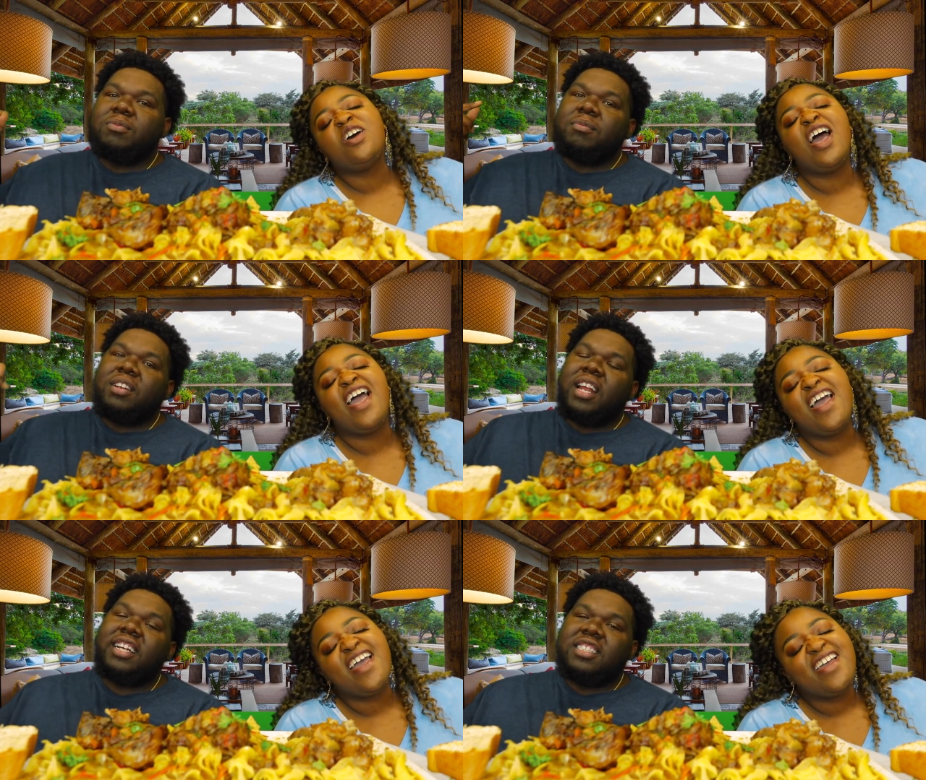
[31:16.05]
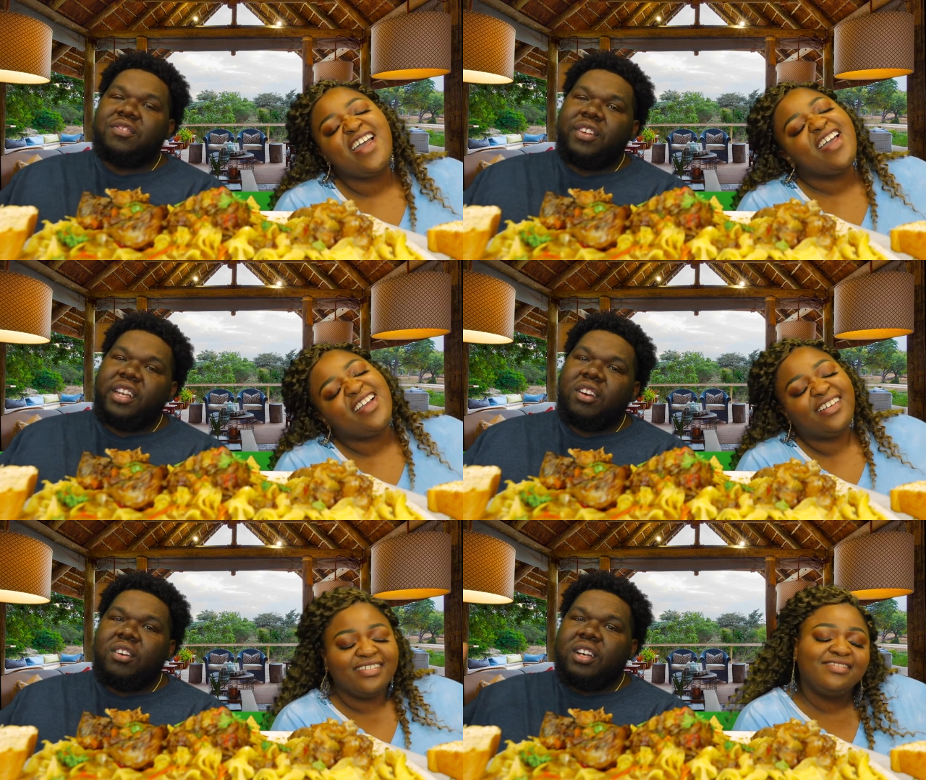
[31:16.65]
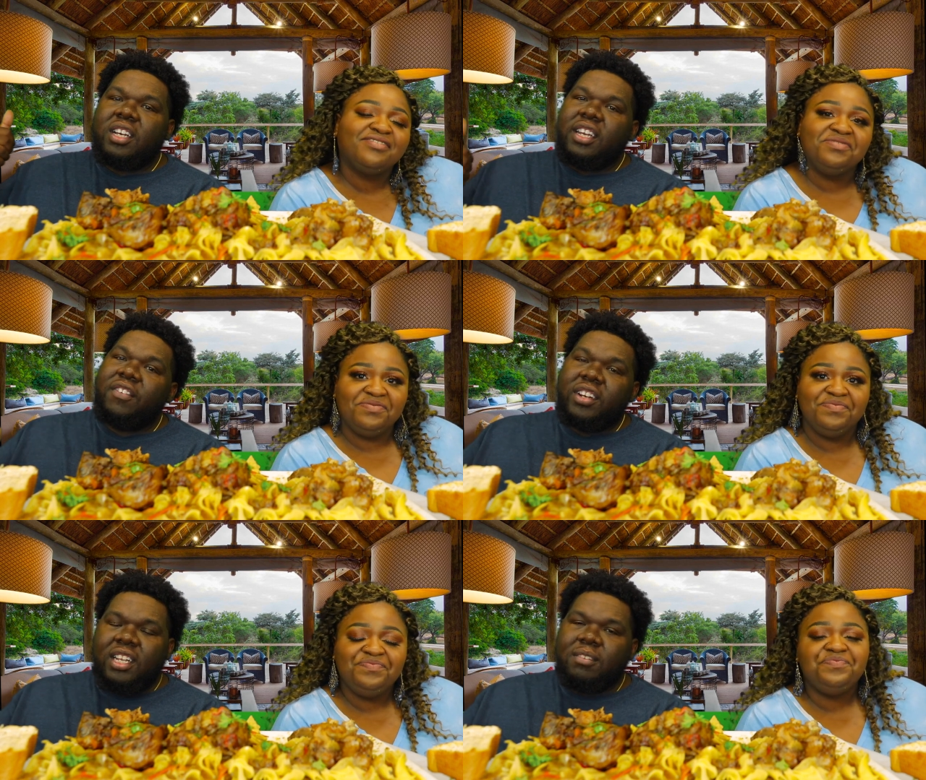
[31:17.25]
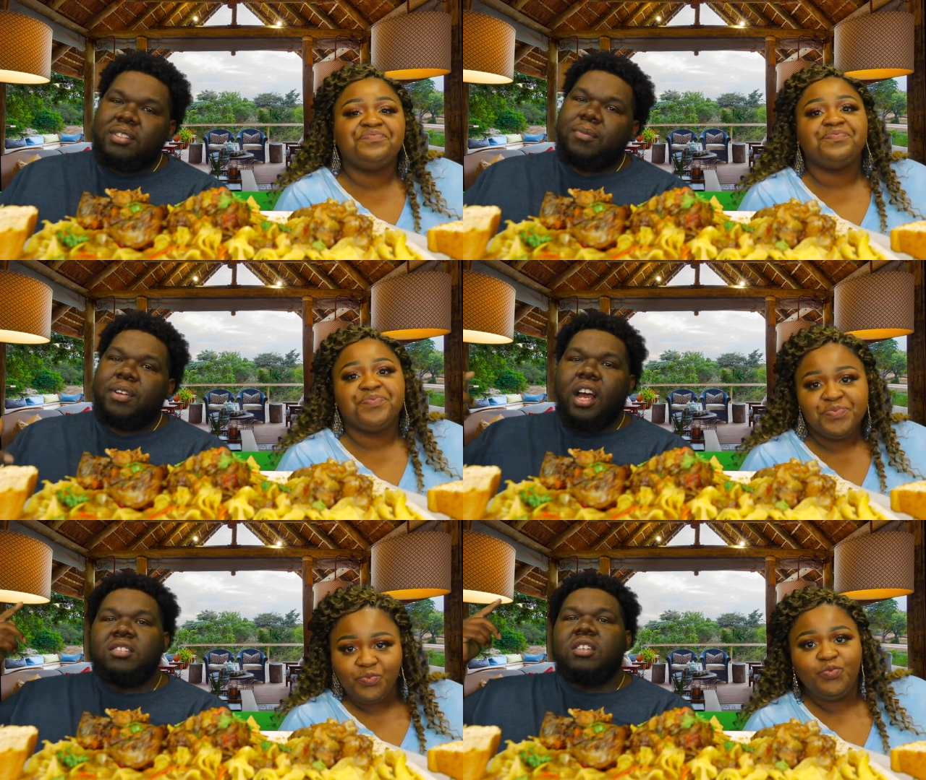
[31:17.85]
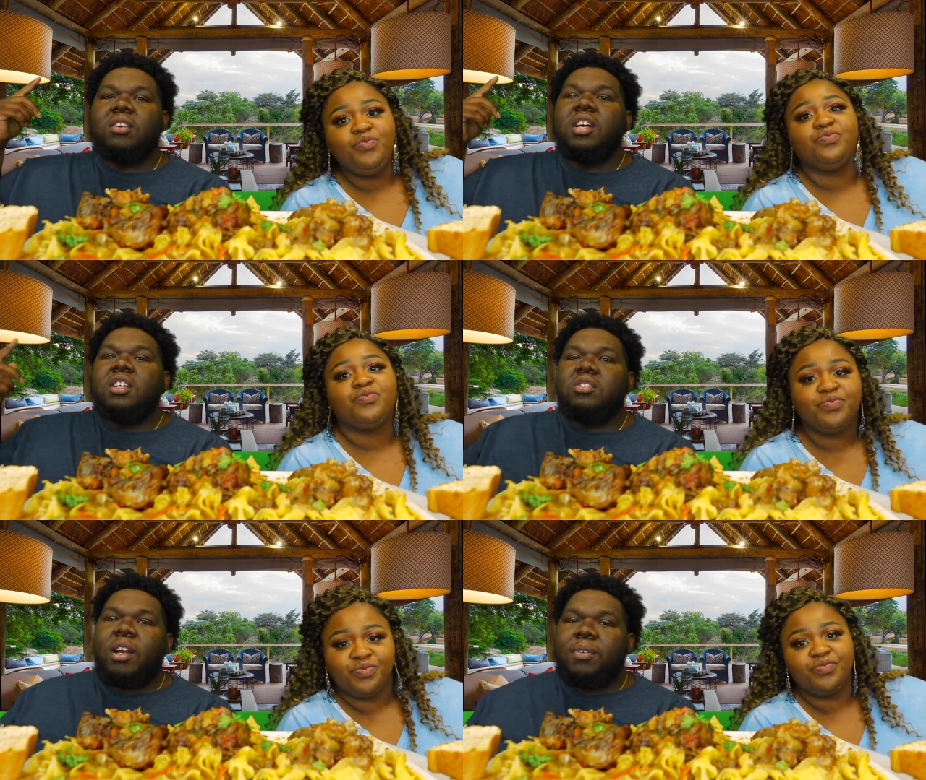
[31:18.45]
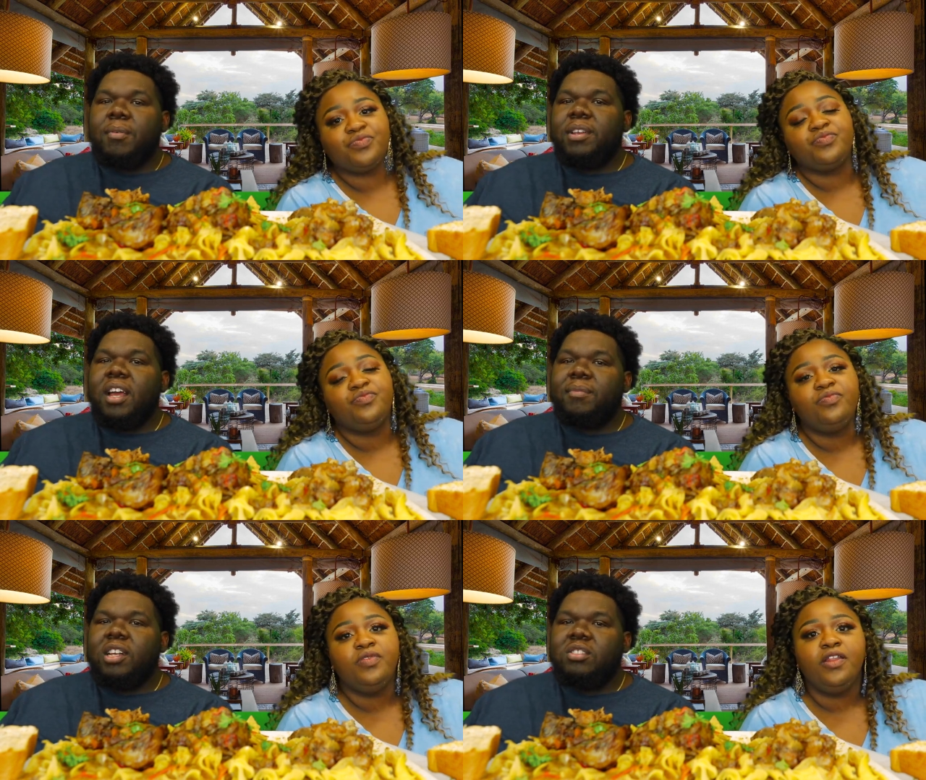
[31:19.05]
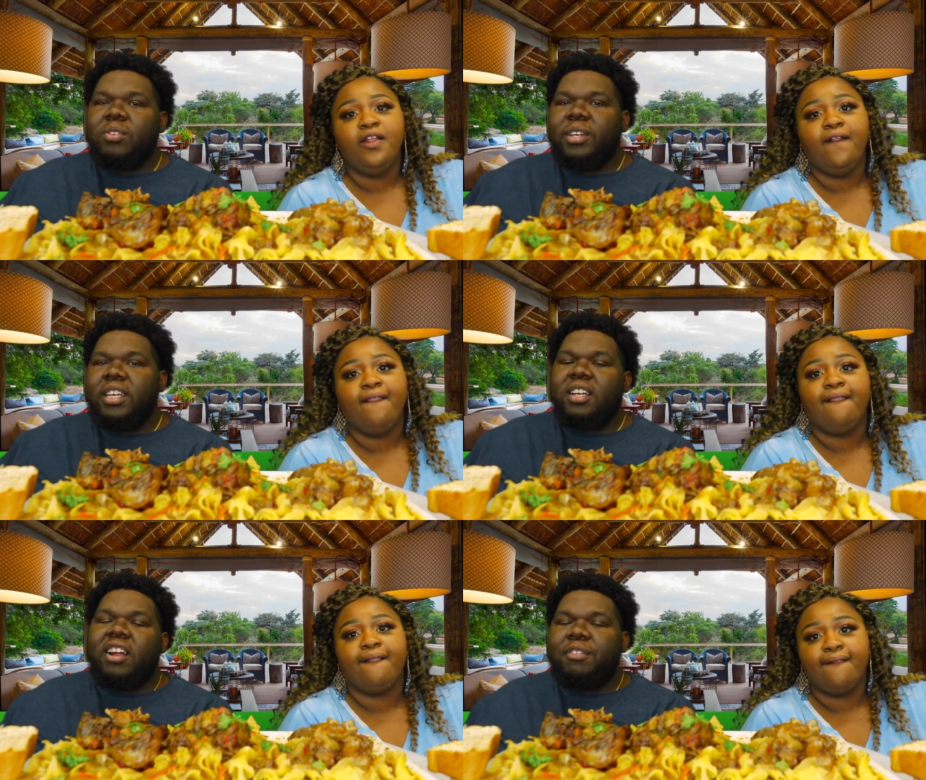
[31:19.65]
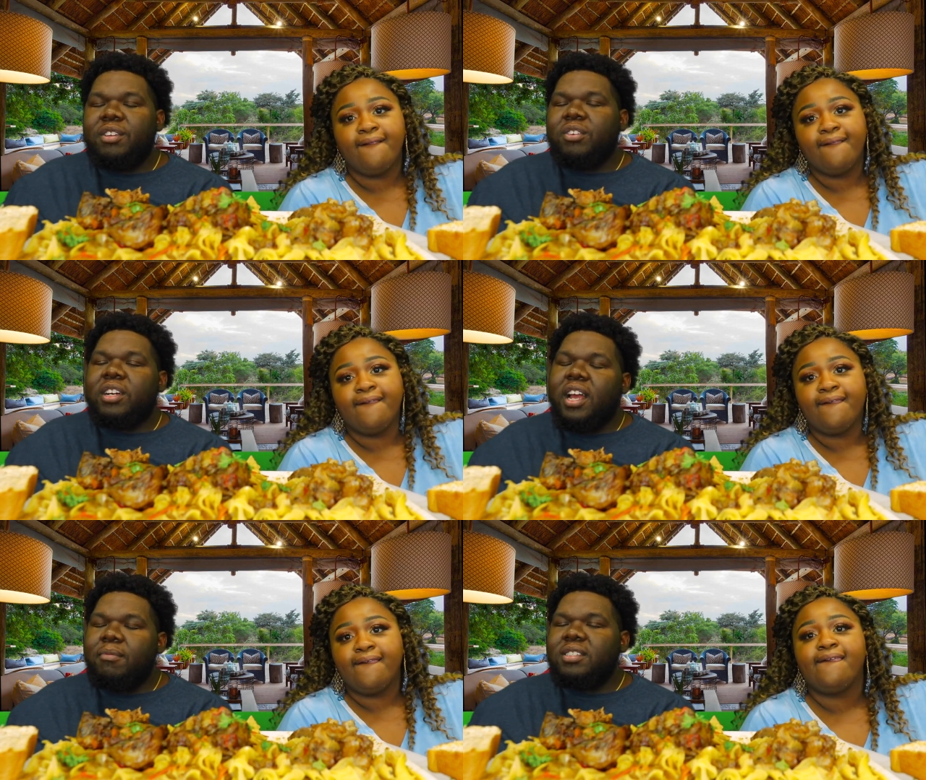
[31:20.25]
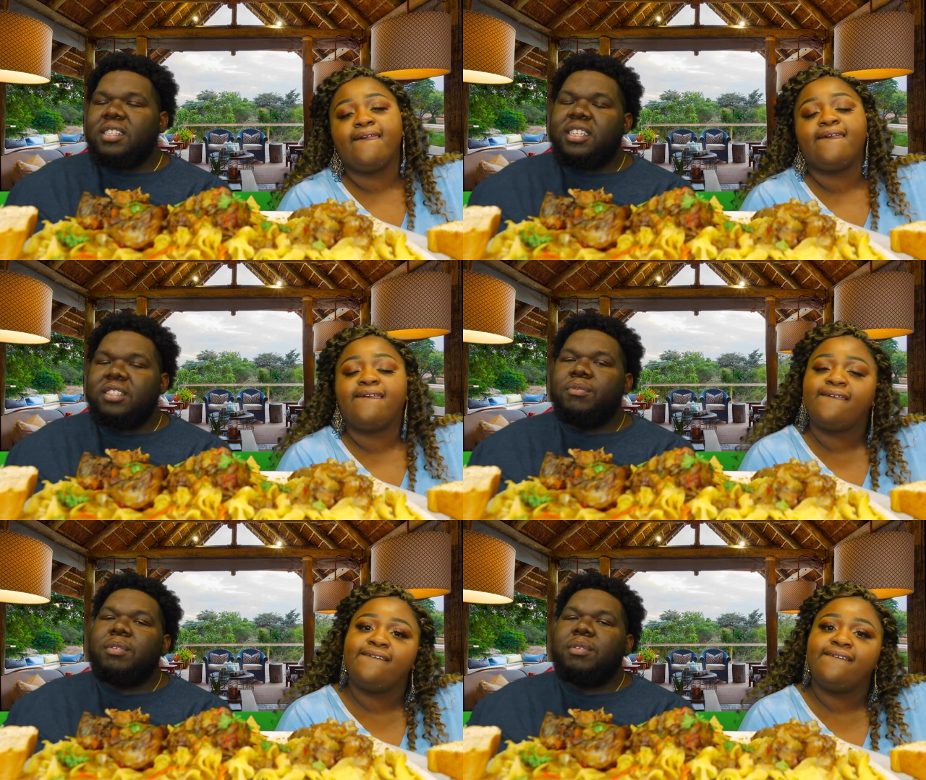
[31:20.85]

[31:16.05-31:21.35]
Speaker 1: Remember to like this video, give it a thumbs up, and also drop a comment down below so we can interact with you in the comment section.